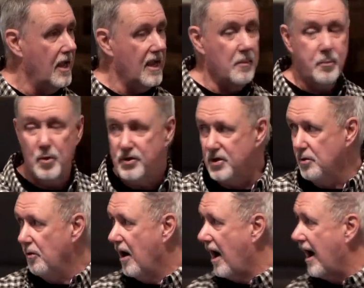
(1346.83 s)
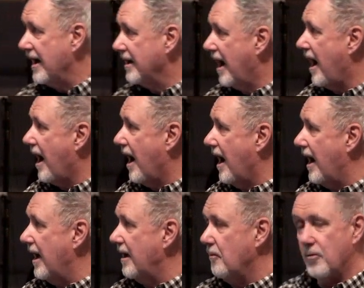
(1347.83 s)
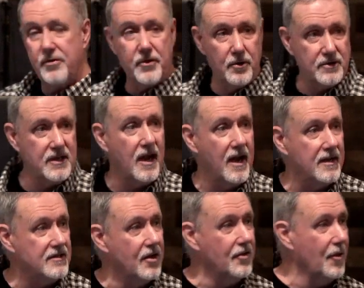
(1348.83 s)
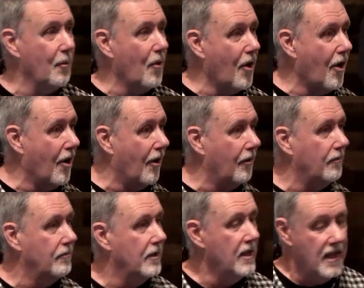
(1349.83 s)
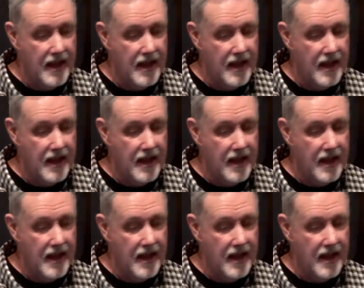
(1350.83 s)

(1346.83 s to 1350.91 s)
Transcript: It puts you eye to eye with those guys on the wall.